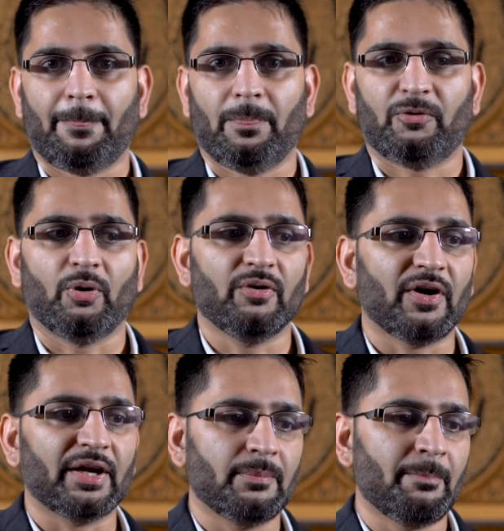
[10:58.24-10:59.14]
So if
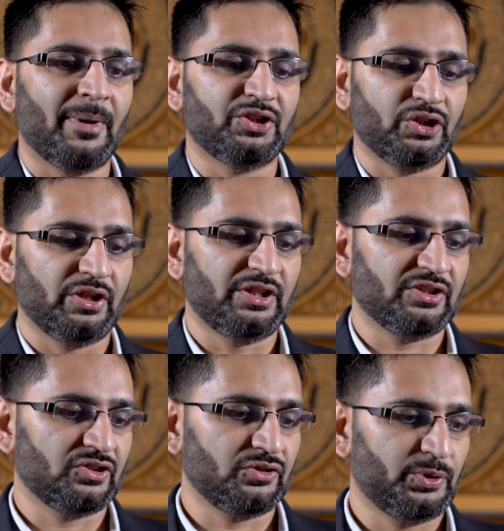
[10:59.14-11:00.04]
I can measure the
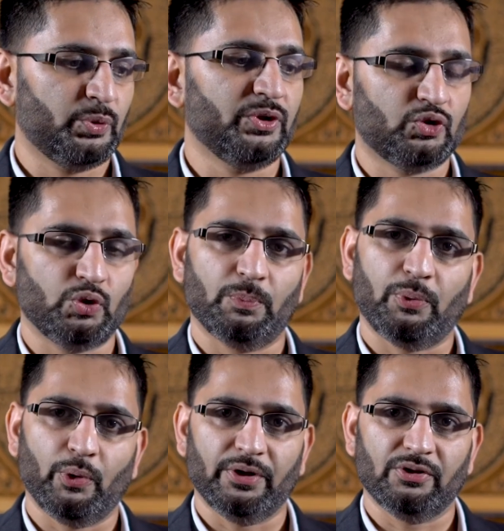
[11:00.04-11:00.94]
distance between 2
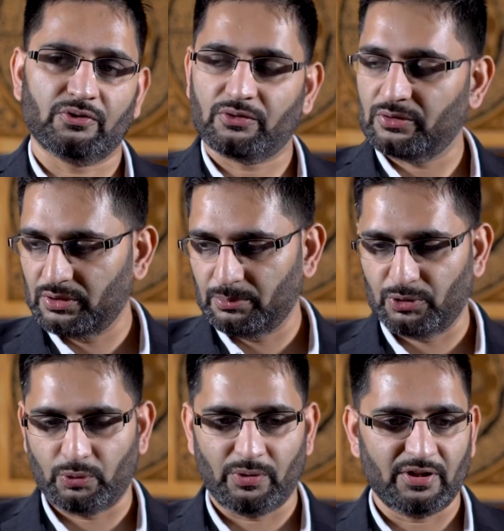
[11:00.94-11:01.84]
points,
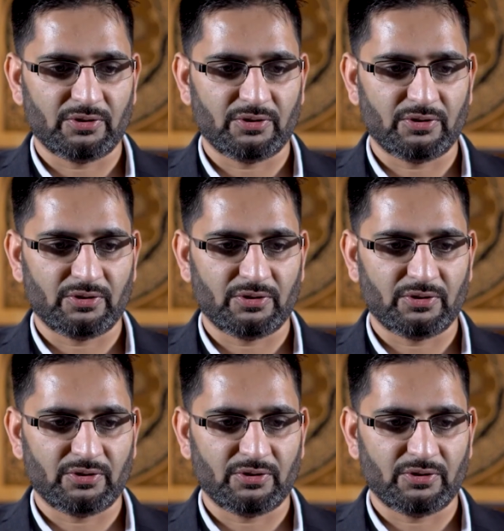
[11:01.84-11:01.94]
between this